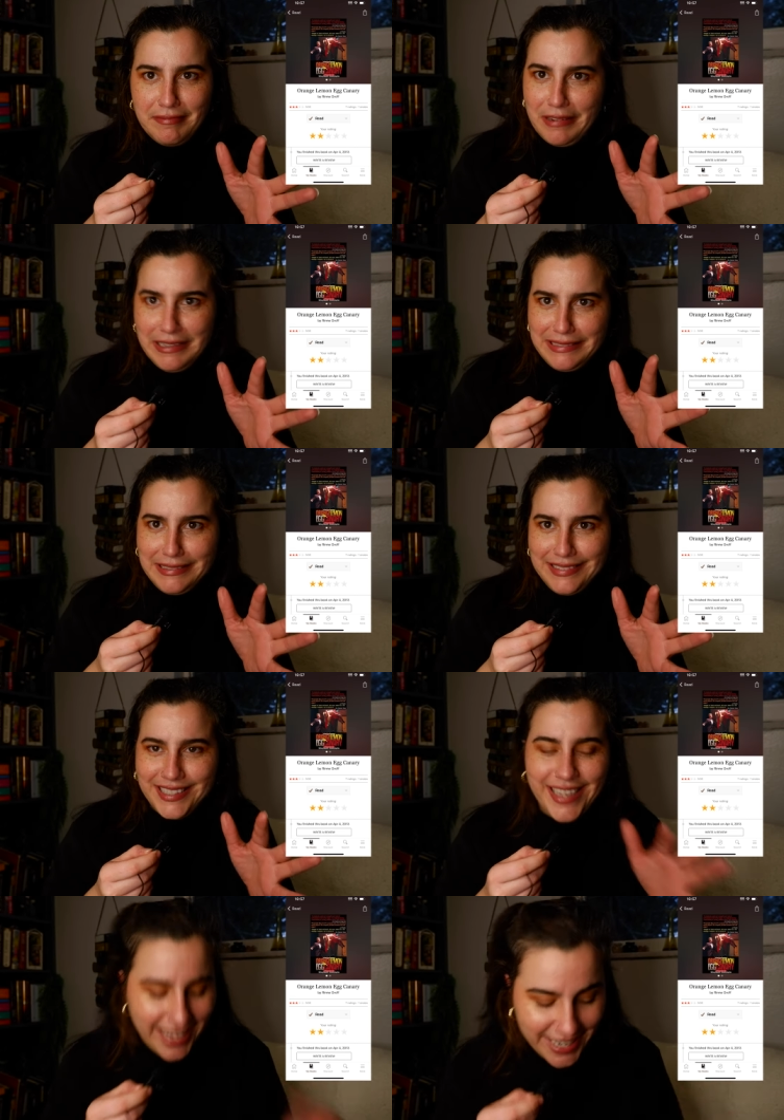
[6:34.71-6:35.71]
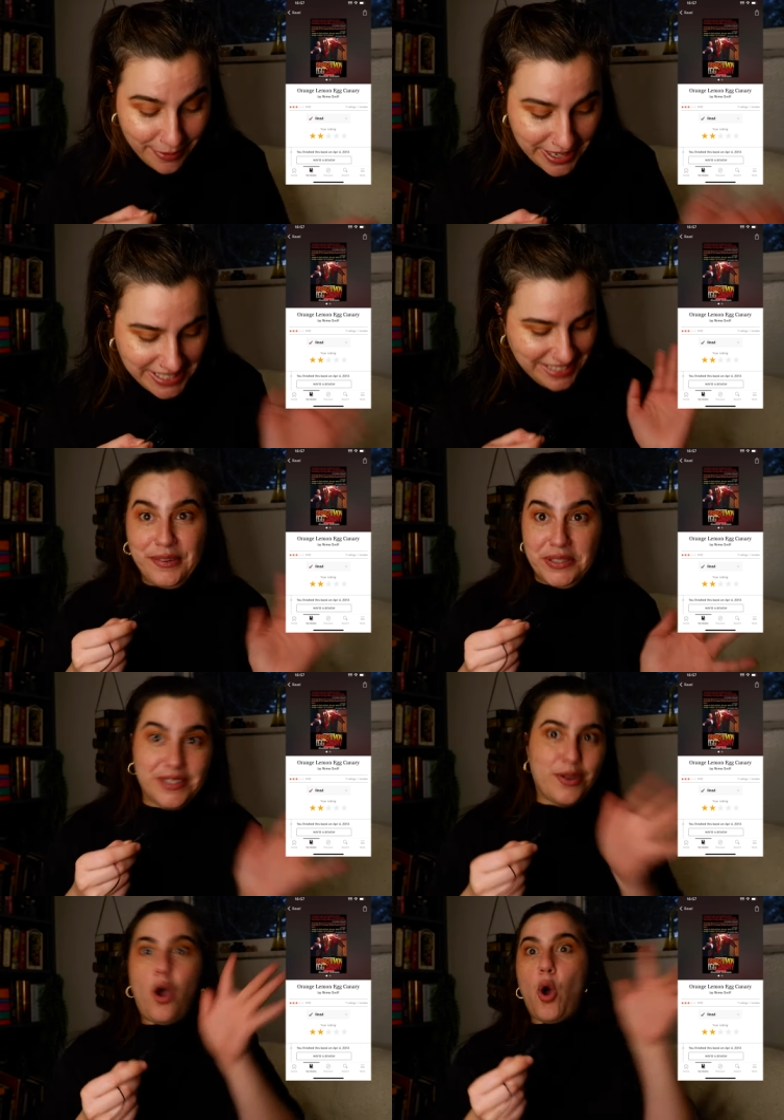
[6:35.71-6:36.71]
What? Anyways, that
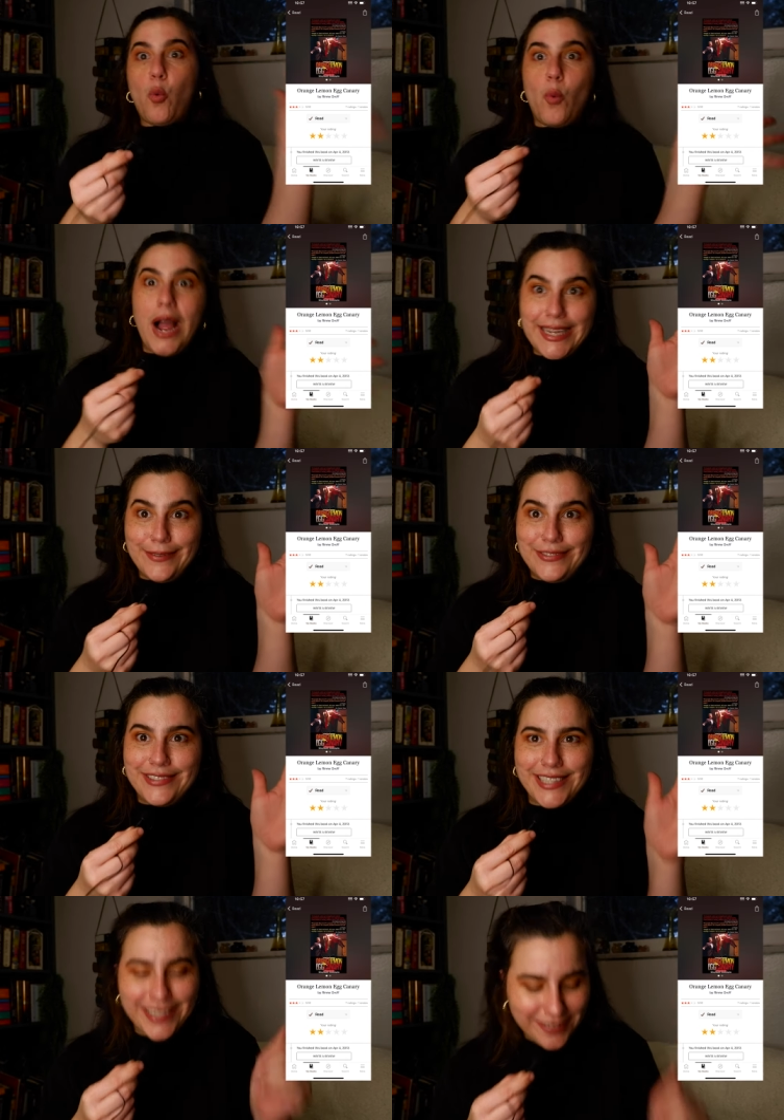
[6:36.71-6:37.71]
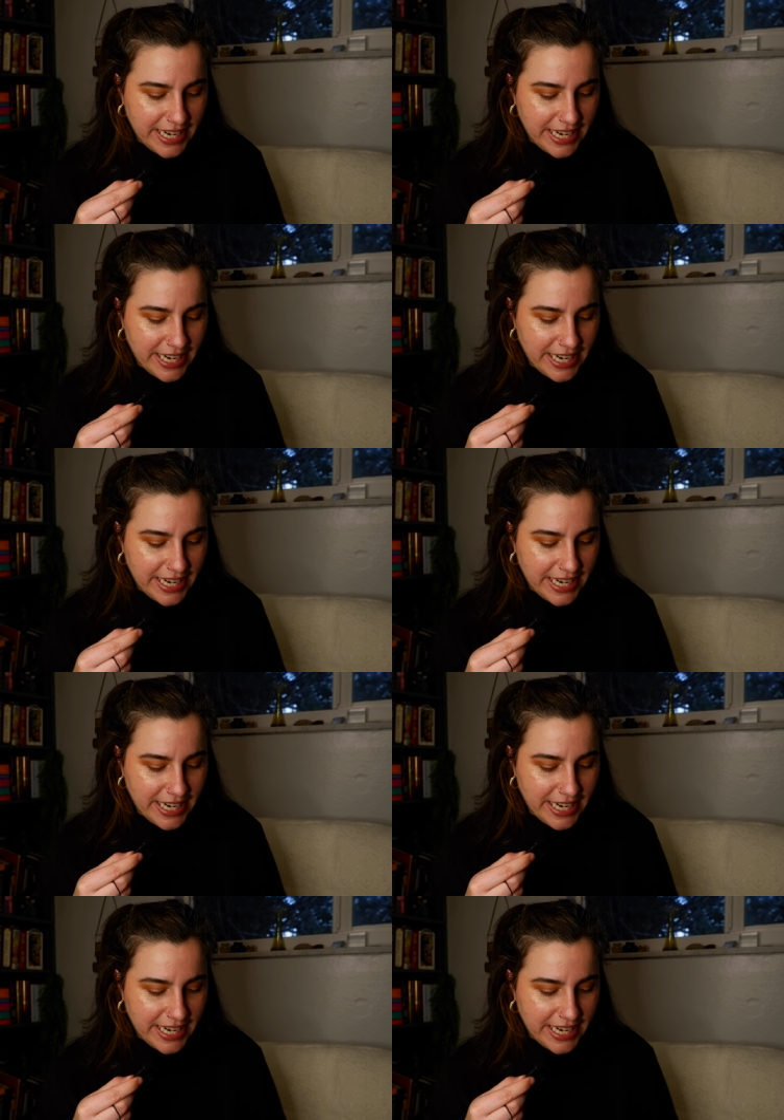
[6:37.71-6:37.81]
was wild.